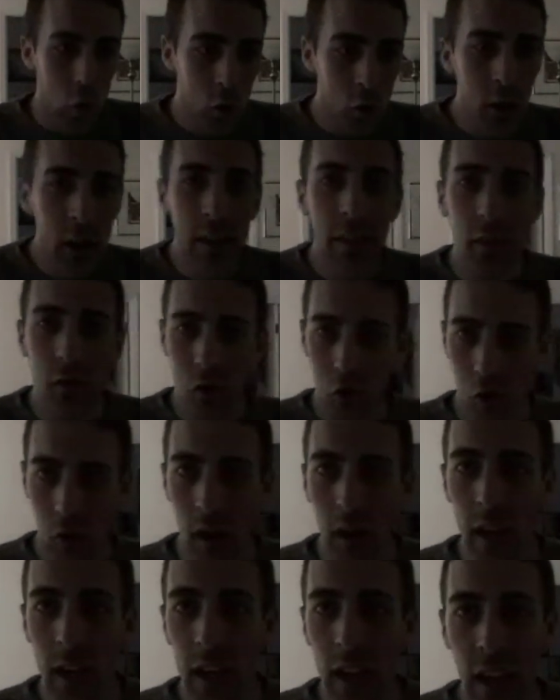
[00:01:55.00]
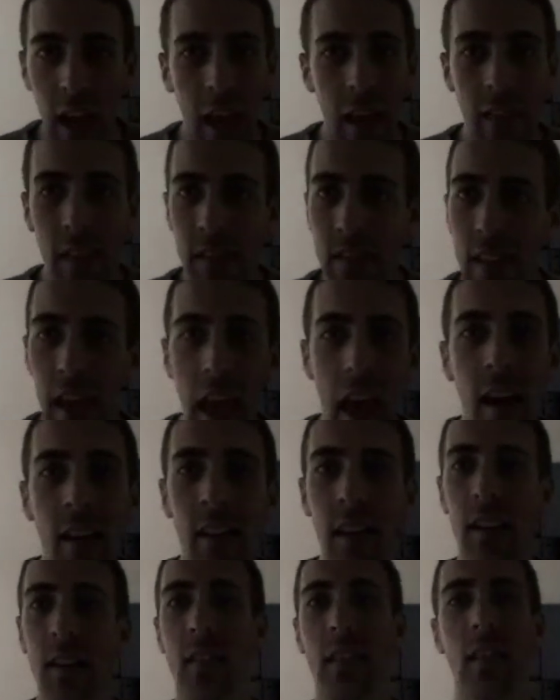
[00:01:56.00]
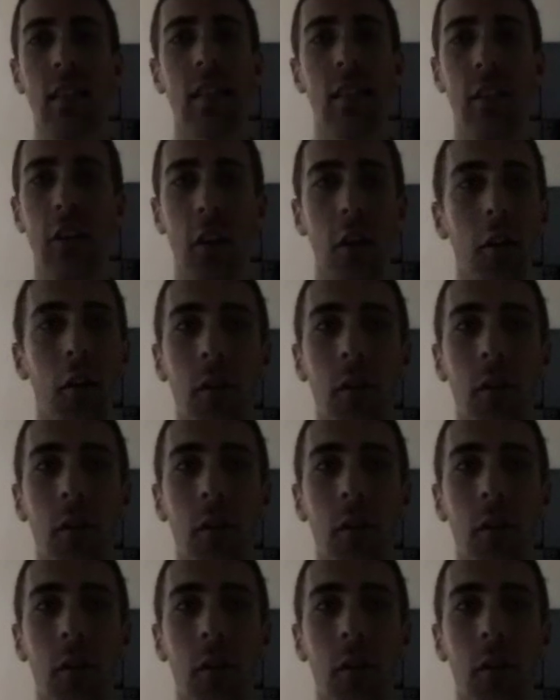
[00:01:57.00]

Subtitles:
you need the training and the talents and